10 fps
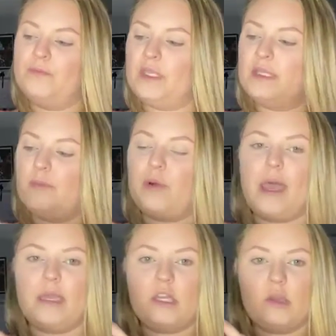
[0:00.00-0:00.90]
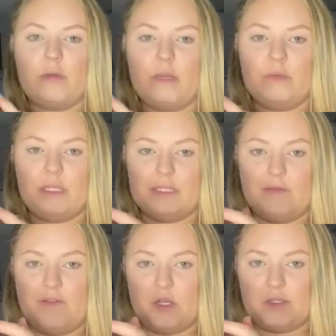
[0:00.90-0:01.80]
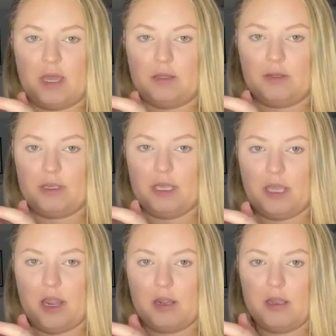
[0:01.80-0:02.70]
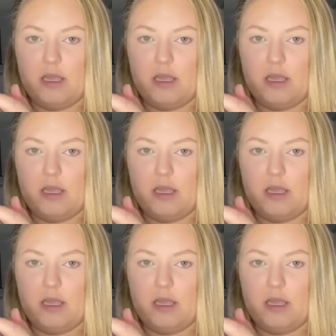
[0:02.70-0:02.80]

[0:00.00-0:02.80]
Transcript: is I'm probably going to go in with this first color here.